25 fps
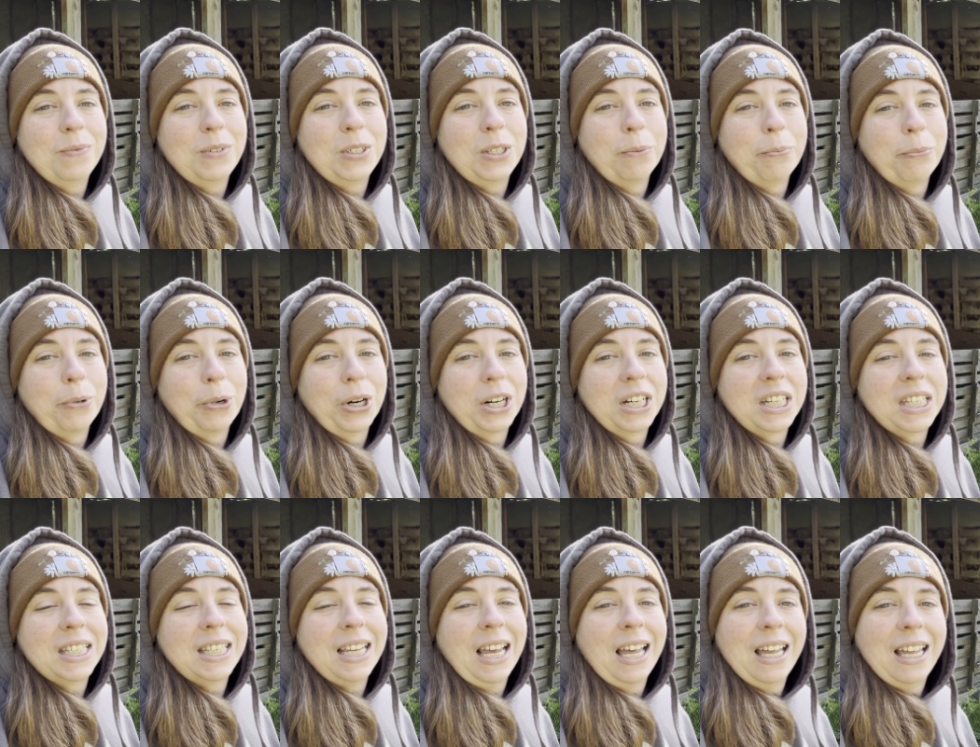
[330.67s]
more
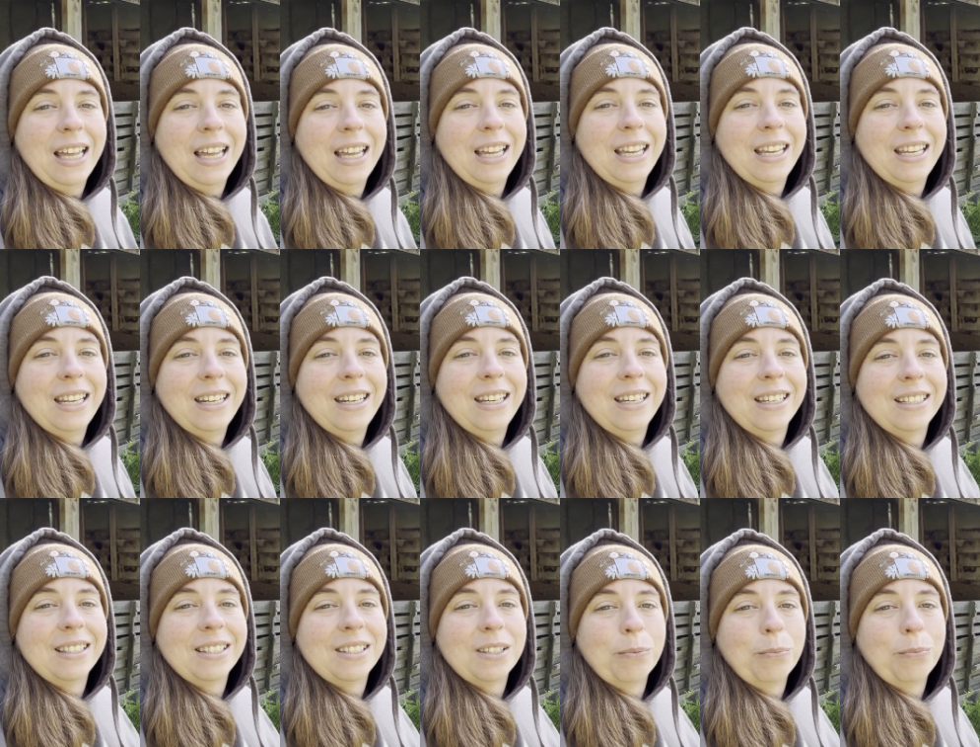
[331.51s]
sun
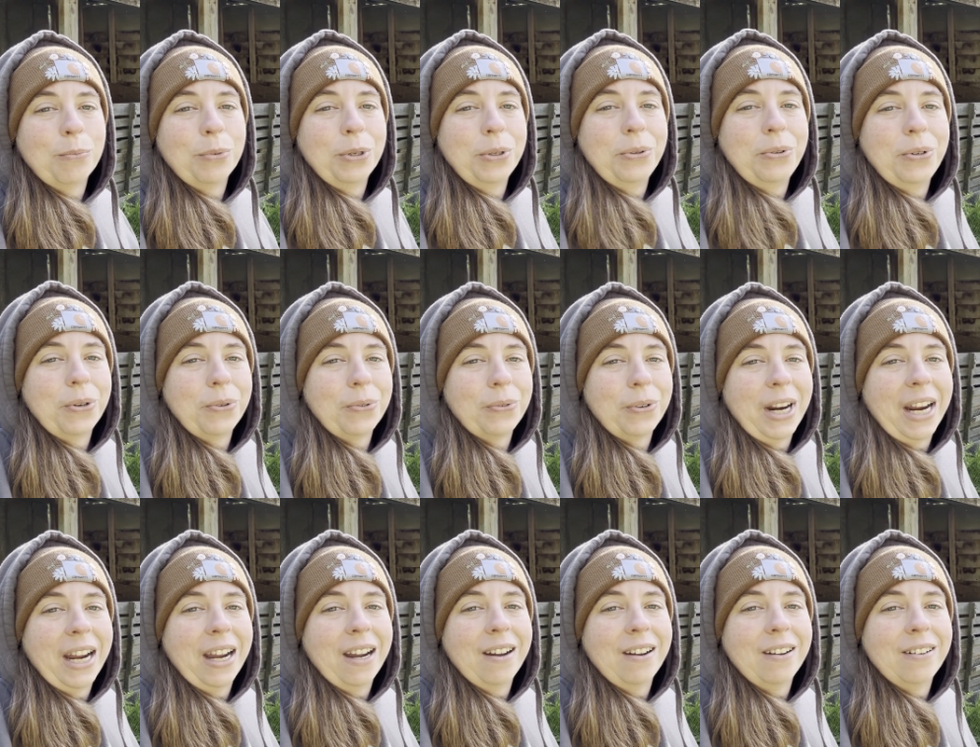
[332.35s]
and some rooting
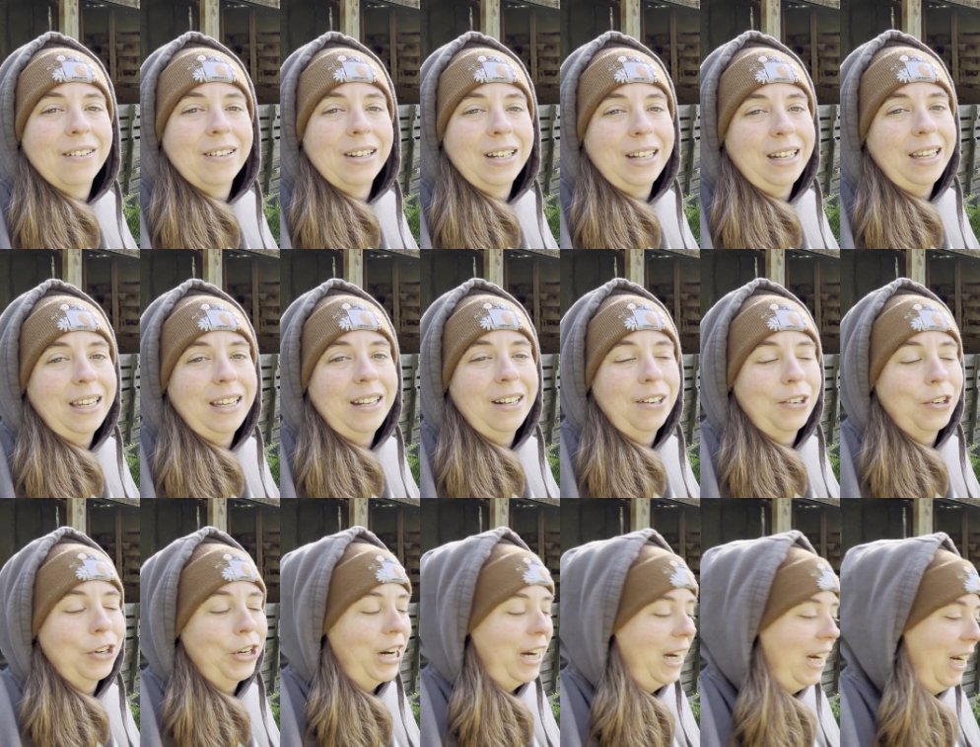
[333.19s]
around and eating
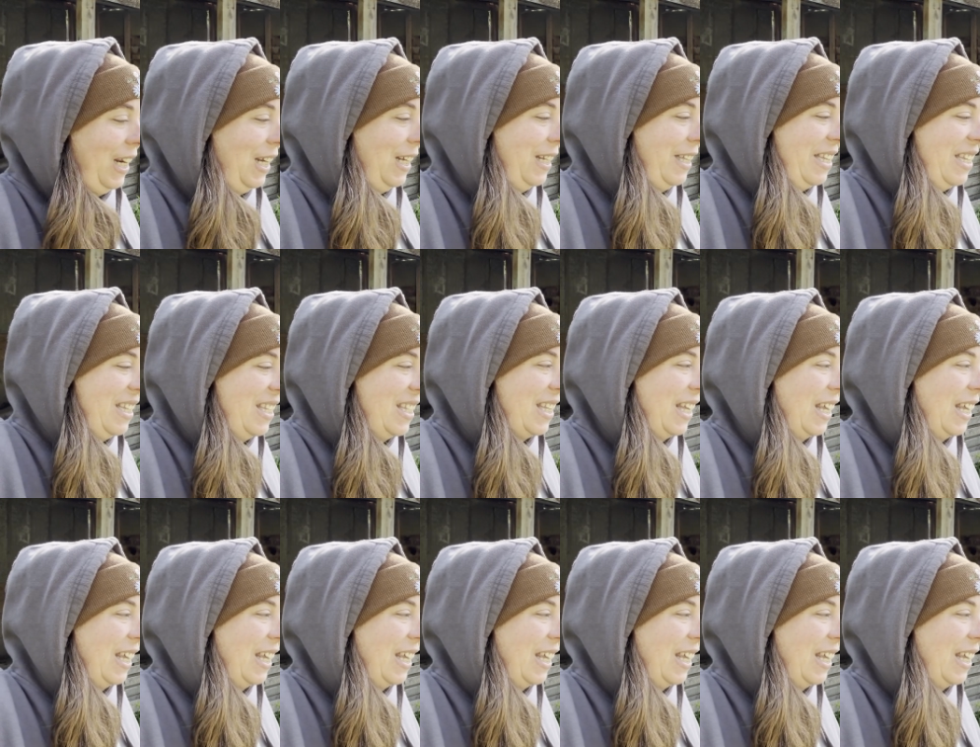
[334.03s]
greens.